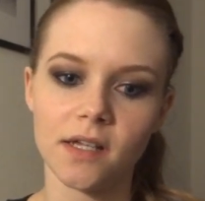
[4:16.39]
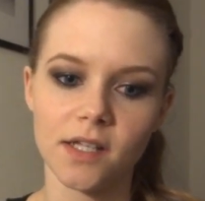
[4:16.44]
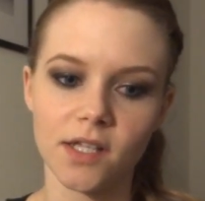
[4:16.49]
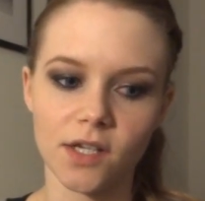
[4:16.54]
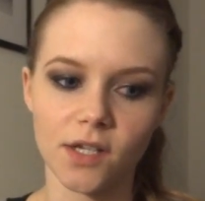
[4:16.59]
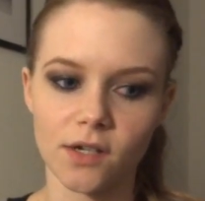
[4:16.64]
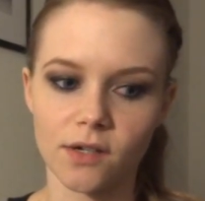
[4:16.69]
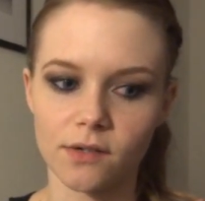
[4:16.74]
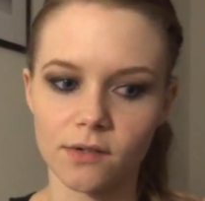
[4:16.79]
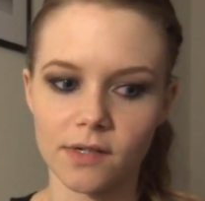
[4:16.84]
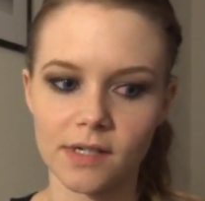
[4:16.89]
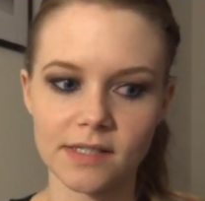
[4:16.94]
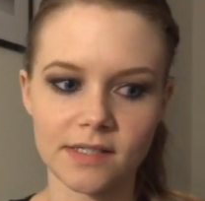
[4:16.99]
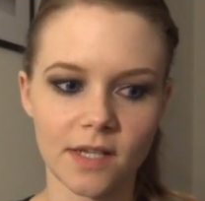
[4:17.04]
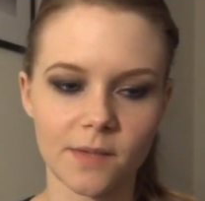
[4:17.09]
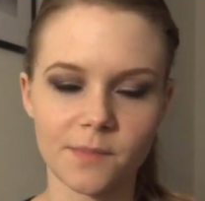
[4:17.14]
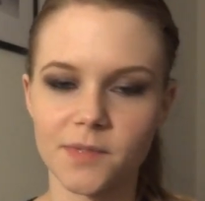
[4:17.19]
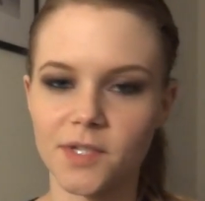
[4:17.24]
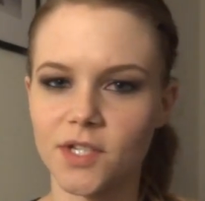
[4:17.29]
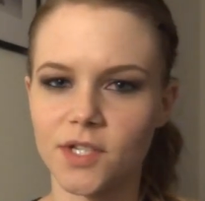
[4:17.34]
you know,
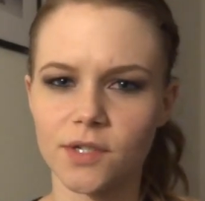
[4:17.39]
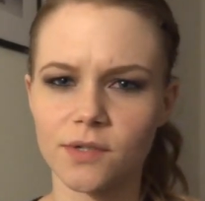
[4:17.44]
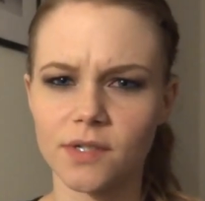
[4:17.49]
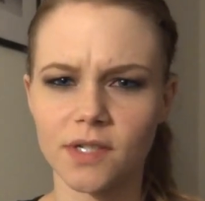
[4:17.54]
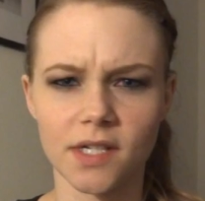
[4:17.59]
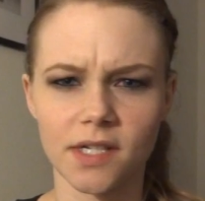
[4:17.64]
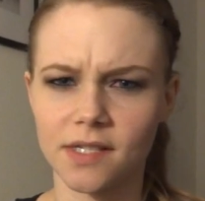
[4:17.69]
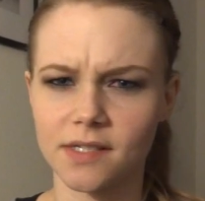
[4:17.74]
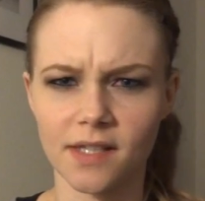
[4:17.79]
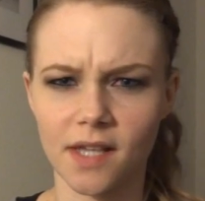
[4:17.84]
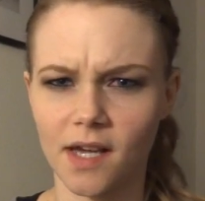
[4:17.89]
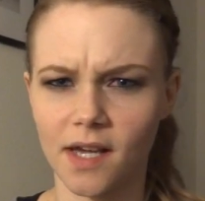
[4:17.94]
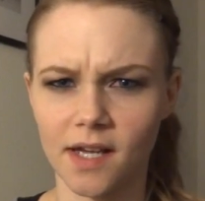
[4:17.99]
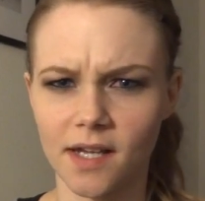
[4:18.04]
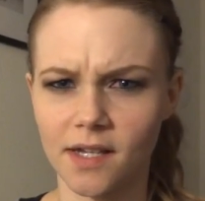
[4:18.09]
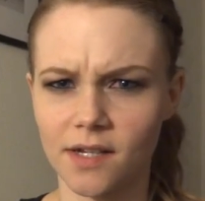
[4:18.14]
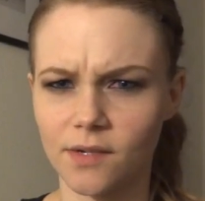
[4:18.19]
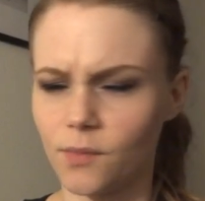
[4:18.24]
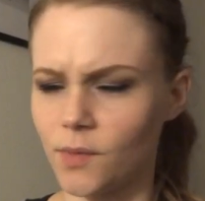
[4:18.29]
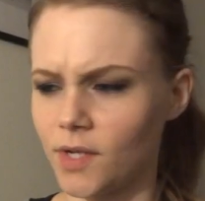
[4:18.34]
it's up to you to
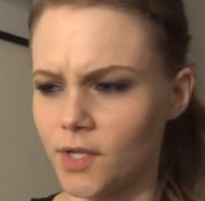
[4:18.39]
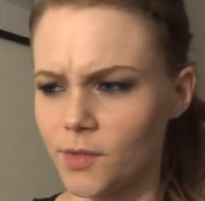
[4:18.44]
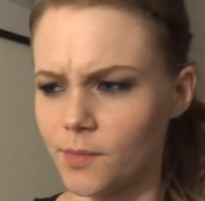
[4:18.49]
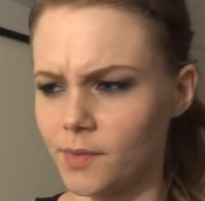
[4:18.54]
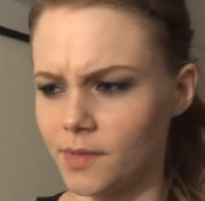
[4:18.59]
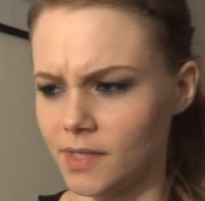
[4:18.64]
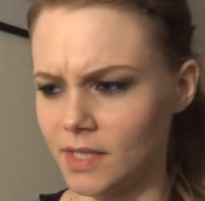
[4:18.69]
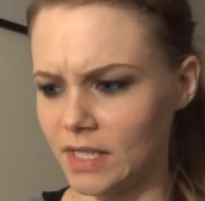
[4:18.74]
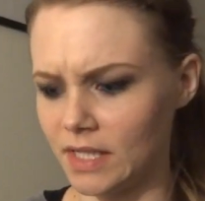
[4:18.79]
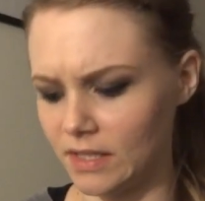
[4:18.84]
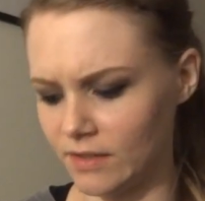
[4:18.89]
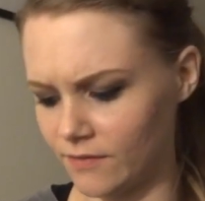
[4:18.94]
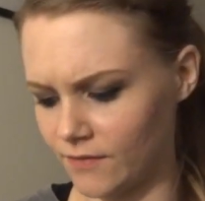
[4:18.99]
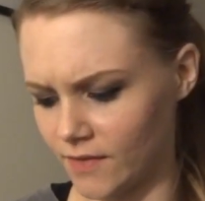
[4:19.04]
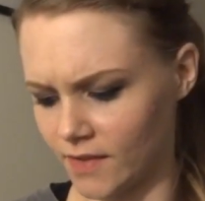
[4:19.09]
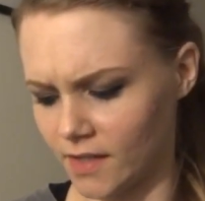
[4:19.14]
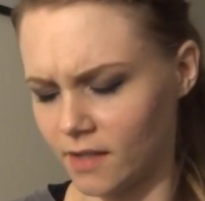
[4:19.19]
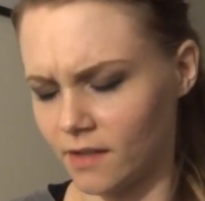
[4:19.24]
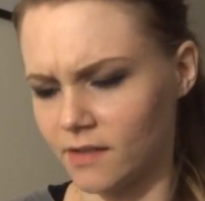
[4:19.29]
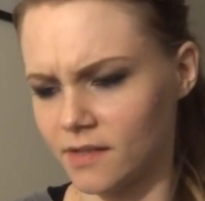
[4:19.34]
decide what you
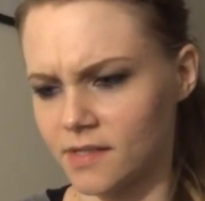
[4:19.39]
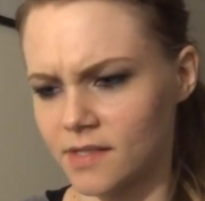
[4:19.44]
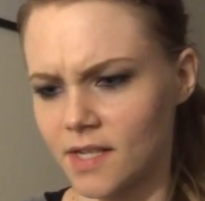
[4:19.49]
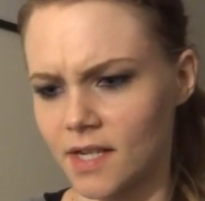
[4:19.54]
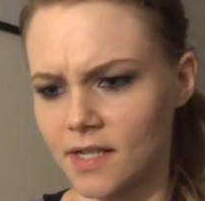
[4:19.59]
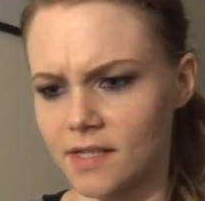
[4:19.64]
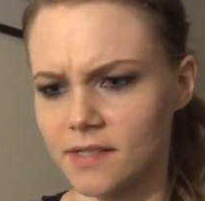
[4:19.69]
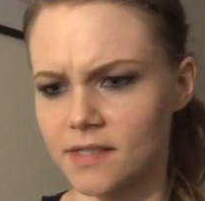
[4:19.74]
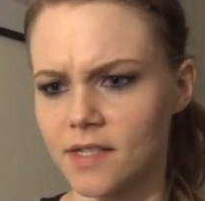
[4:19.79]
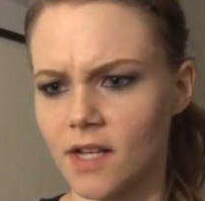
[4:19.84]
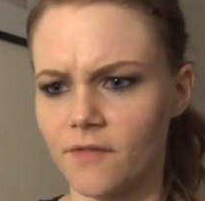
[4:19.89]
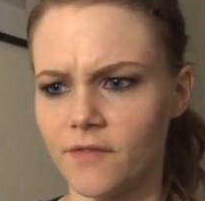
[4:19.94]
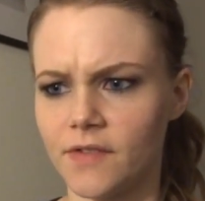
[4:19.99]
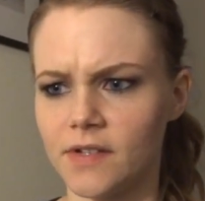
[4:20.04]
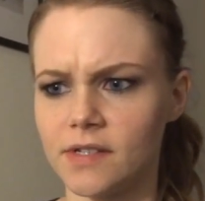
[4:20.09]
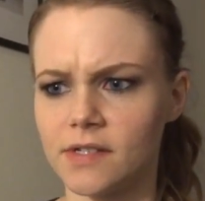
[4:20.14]
believe and all this kind of stuff,